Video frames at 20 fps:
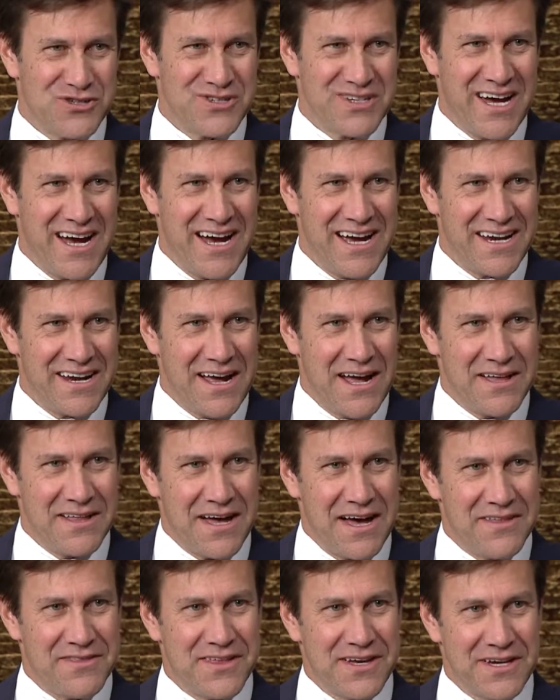your diet.
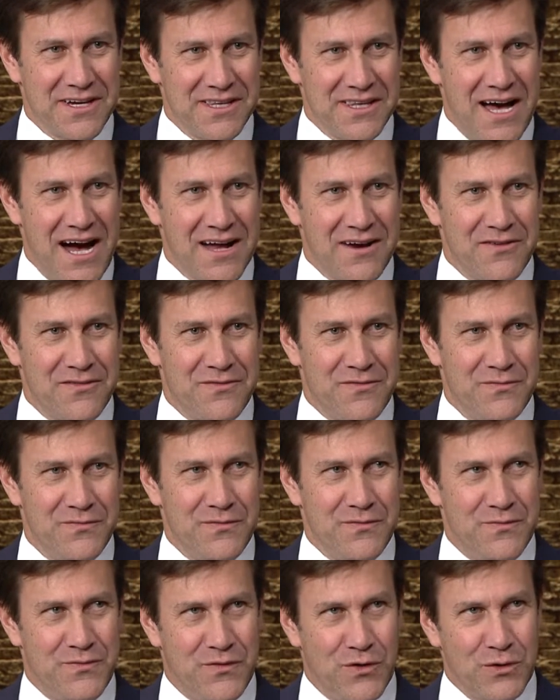I think a lot of
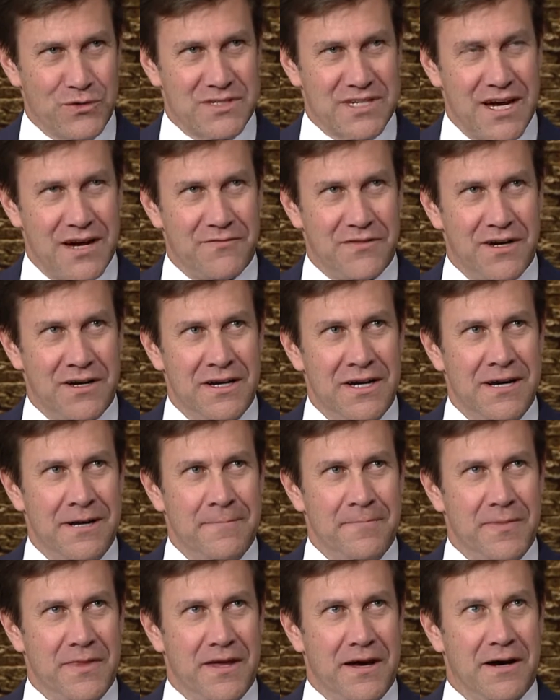folks have
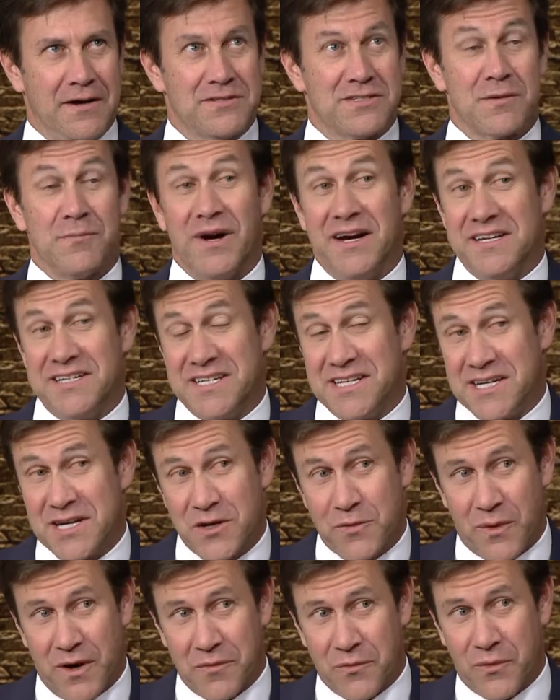some idea
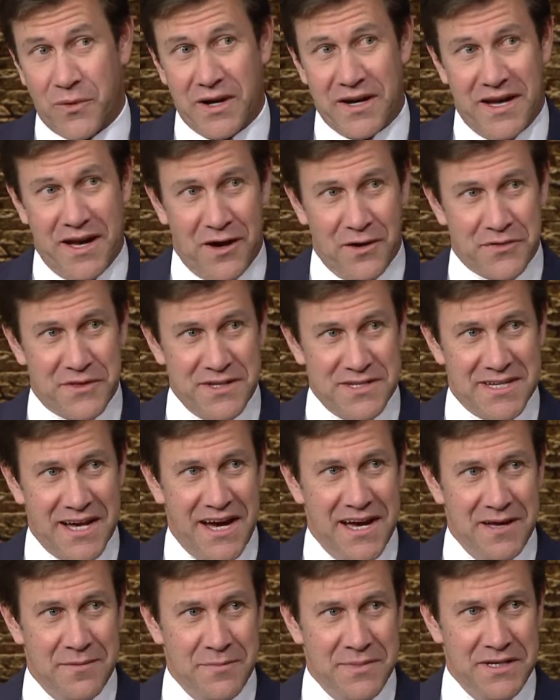what a healthy
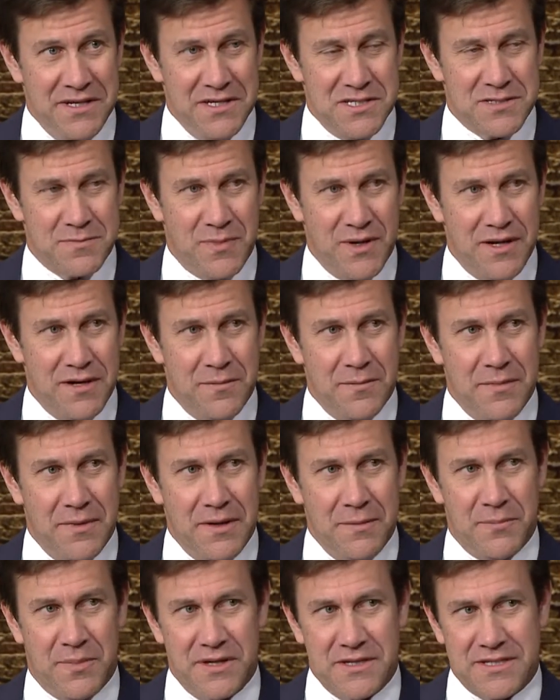diet means, but
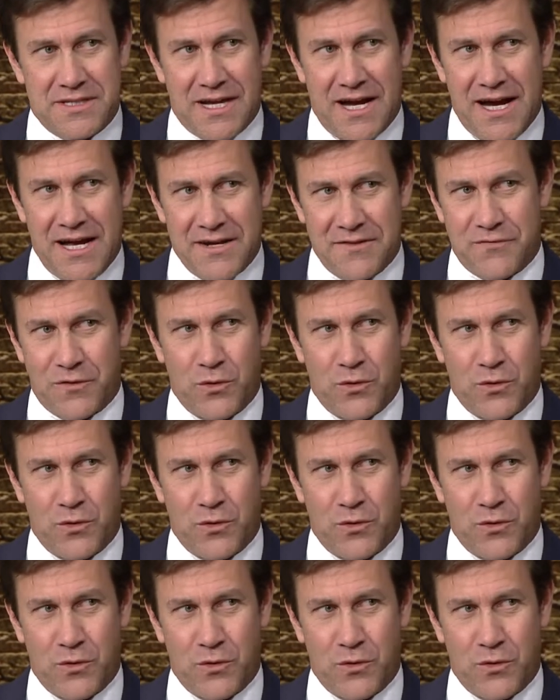kind of